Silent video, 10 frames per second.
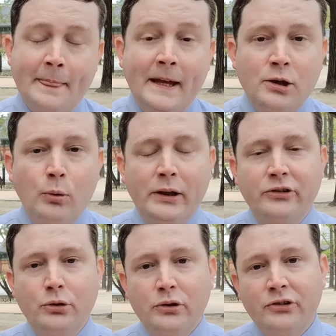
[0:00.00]
Anyway,
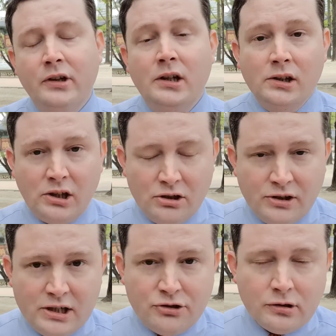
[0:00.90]
students,
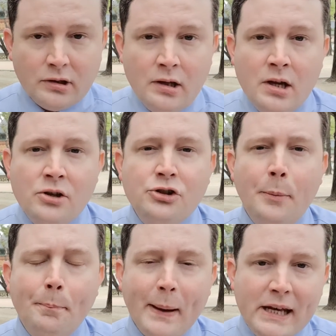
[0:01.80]
contingent,
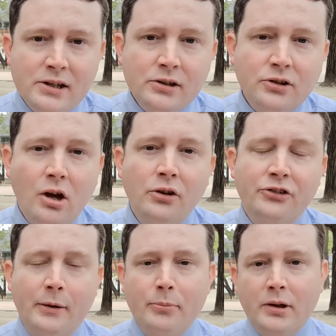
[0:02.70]
dependent on
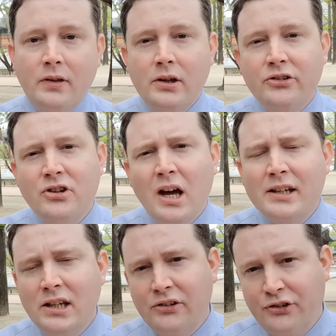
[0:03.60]
something that is not
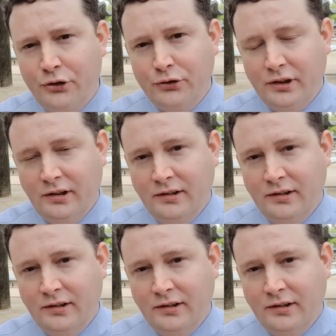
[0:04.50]
yet certain.